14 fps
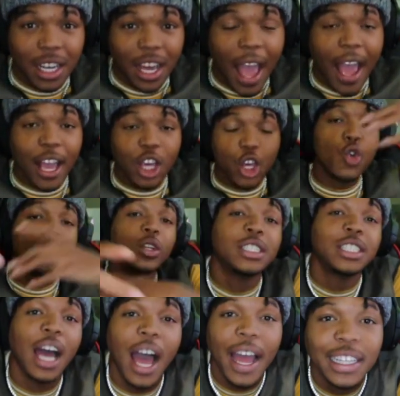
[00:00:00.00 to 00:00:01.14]
and you
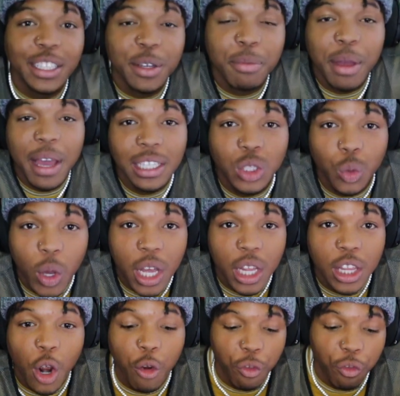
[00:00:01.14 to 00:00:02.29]
decide to mess with
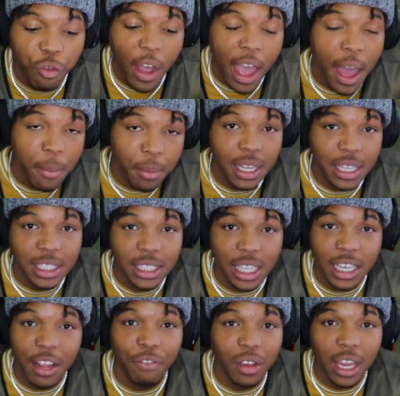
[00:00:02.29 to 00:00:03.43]
your family's
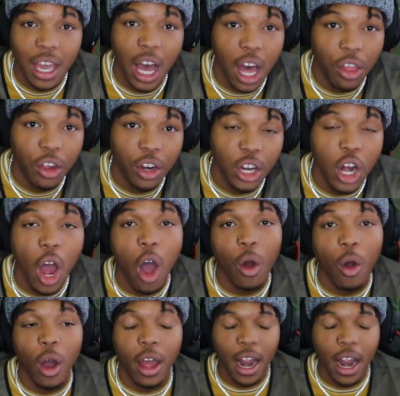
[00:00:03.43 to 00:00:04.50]
significant other, do you know